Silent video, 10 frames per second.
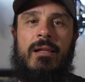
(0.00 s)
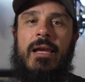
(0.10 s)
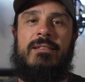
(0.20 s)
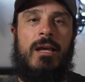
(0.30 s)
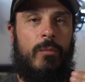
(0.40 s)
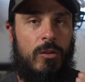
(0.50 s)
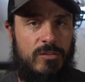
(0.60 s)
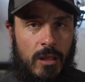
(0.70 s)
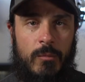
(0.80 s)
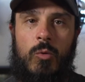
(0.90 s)
Like tell
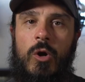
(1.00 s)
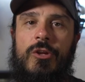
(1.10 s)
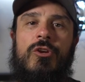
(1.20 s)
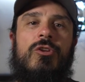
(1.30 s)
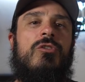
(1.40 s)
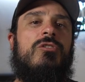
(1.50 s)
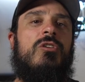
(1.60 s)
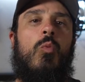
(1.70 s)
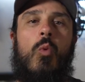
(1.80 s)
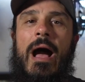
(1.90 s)
me what you're
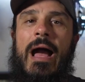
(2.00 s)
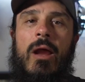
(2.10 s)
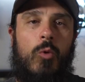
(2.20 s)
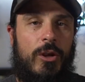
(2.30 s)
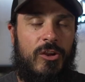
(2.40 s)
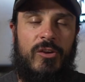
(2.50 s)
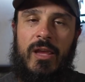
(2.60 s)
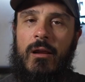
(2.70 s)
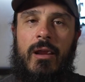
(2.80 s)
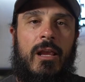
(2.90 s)
using, why, what are you
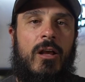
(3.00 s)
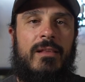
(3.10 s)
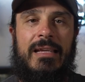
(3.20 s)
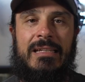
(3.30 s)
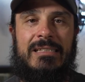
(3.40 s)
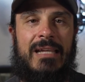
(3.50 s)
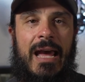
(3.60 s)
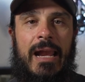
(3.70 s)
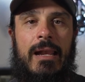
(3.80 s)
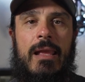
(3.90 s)
carrying on the inside,